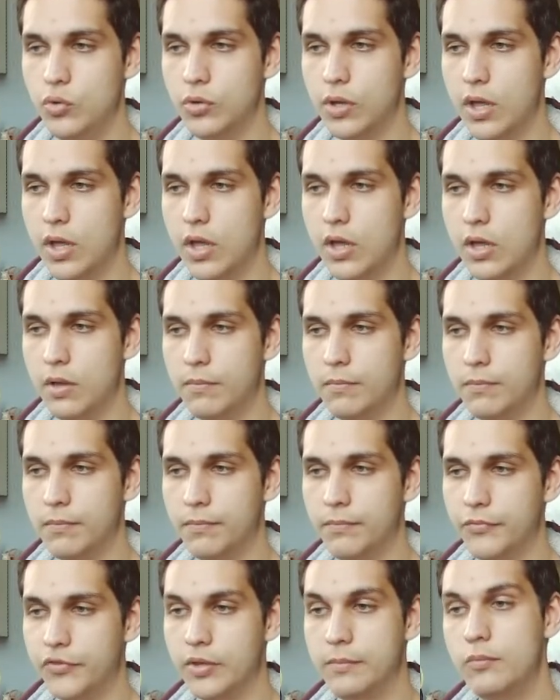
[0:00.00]

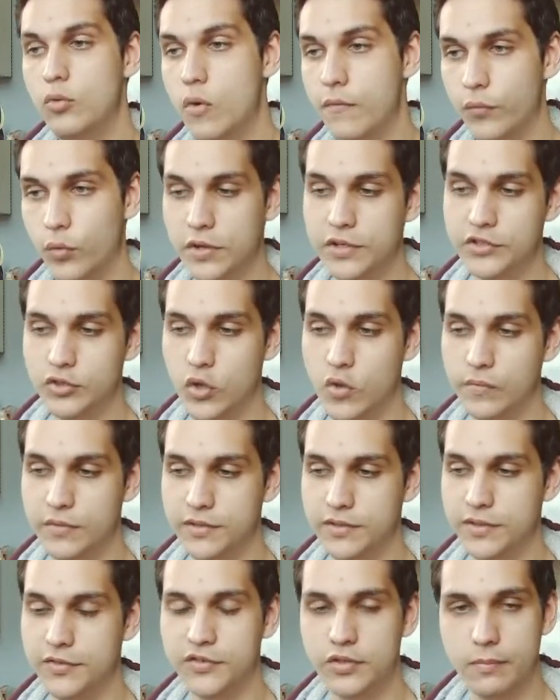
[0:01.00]
some more
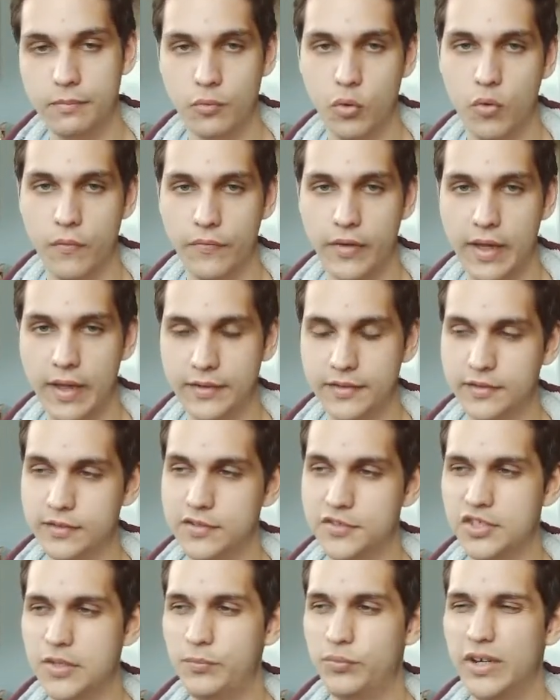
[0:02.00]
voiceovers and some more facts,
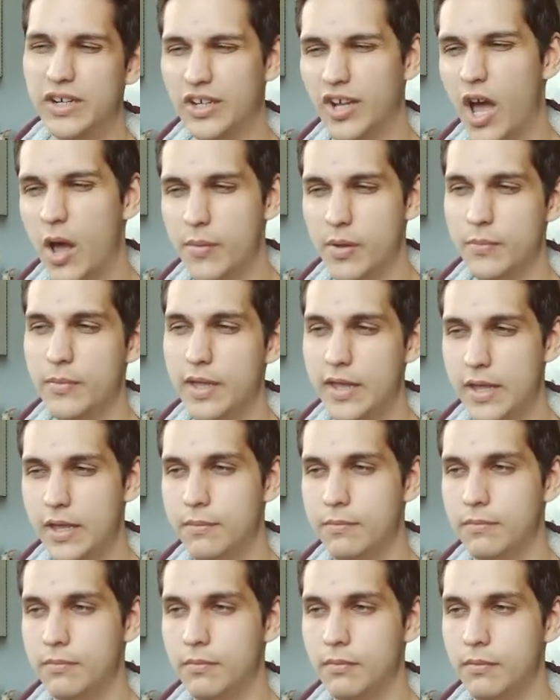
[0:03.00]
just to break it up a bit
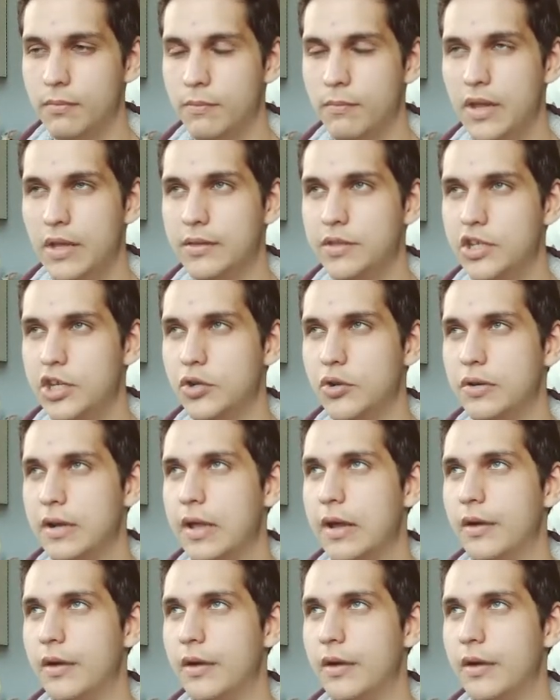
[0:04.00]
and mean that you don't have